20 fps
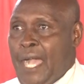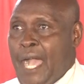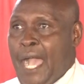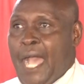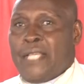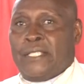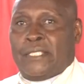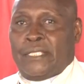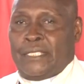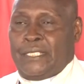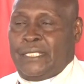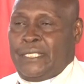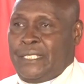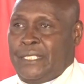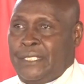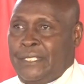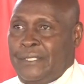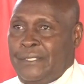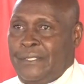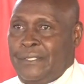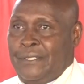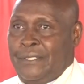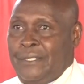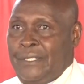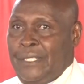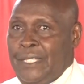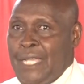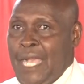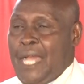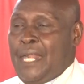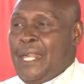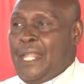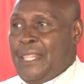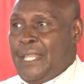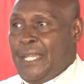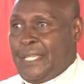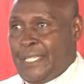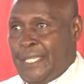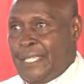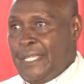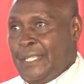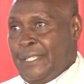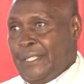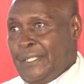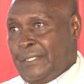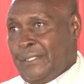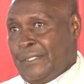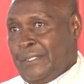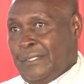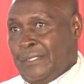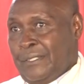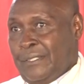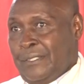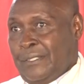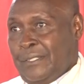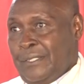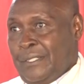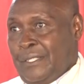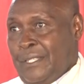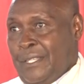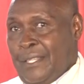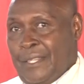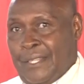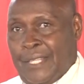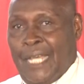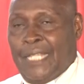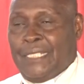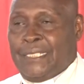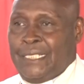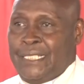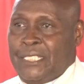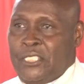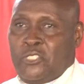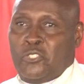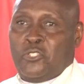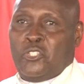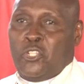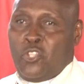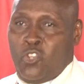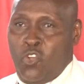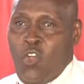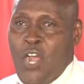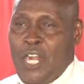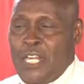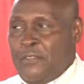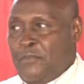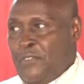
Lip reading: ask another king that he should go and